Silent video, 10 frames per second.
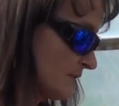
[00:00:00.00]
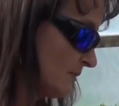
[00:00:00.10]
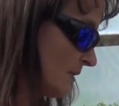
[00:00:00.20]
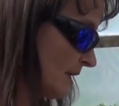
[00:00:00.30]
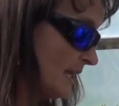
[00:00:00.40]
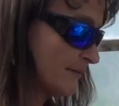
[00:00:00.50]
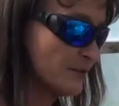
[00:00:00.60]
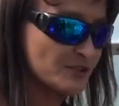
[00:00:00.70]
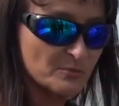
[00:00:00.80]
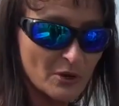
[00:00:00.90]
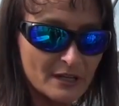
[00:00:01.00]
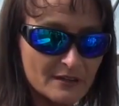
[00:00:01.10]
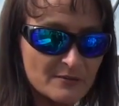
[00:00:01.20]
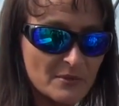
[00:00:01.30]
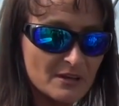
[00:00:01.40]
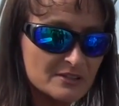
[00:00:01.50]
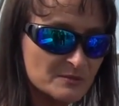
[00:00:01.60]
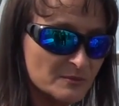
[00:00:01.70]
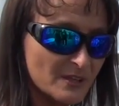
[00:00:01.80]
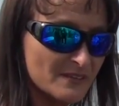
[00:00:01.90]
to not have to spray as
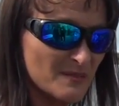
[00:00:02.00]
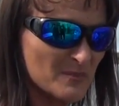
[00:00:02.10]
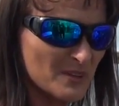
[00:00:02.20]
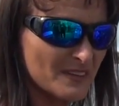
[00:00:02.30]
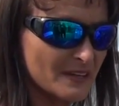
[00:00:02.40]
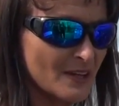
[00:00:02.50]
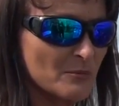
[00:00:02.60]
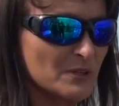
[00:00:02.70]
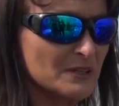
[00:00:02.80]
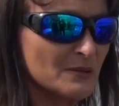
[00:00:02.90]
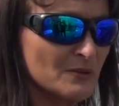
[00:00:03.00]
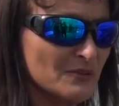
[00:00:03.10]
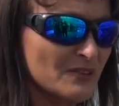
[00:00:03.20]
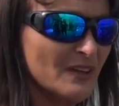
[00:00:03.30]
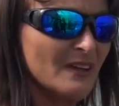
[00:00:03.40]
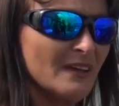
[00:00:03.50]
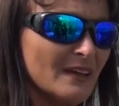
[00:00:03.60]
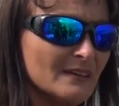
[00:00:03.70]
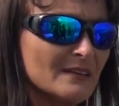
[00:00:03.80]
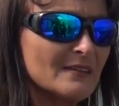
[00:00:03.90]
much, because inputs cannot be used
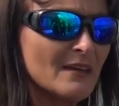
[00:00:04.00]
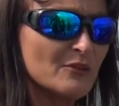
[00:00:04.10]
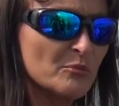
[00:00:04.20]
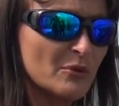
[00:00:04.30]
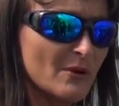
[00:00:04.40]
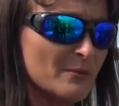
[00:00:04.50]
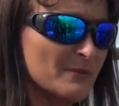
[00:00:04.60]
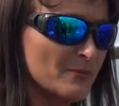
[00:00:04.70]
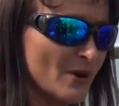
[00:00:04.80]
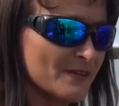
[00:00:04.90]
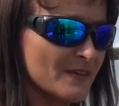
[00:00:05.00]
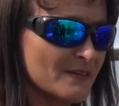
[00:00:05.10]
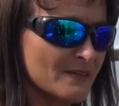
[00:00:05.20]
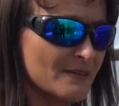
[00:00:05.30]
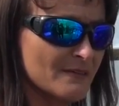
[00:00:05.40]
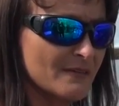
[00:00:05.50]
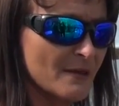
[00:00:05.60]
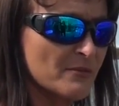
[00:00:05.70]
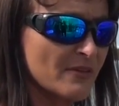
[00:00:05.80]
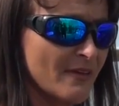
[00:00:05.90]
unless other processes and
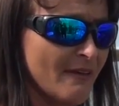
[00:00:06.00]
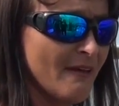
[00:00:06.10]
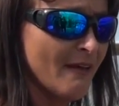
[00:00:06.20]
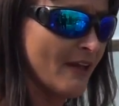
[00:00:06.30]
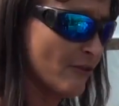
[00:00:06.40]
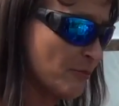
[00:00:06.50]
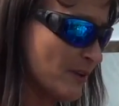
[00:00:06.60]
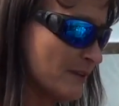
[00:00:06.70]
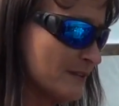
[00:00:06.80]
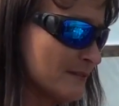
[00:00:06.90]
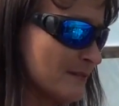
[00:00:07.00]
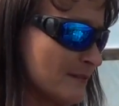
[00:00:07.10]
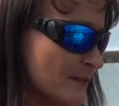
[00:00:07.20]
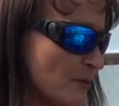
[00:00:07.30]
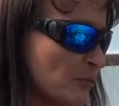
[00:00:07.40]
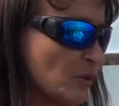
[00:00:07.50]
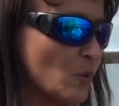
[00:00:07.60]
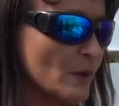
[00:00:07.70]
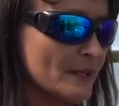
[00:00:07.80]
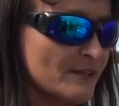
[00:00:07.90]
steps have been
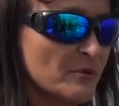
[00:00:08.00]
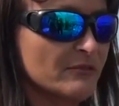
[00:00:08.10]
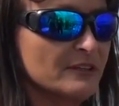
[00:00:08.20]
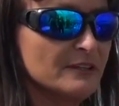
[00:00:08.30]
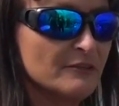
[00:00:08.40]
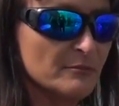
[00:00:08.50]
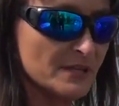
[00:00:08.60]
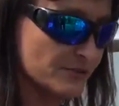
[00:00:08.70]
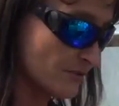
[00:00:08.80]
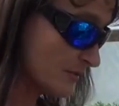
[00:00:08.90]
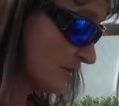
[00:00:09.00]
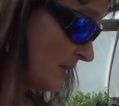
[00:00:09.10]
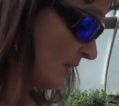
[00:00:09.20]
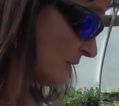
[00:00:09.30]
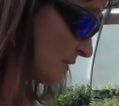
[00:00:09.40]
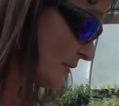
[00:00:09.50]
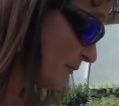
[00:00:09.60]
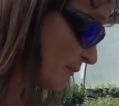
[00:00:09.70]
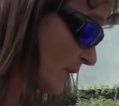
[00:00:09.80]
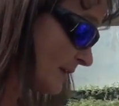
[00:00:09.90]
employed as preventative measures.
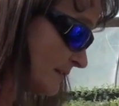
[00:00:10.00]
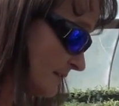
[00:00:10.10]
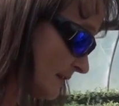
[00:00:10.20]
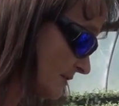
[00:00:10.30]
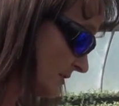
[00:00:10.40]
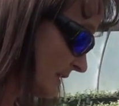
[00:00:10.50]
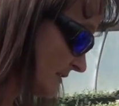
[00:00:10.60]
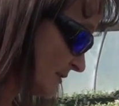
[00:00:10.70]
So variety selection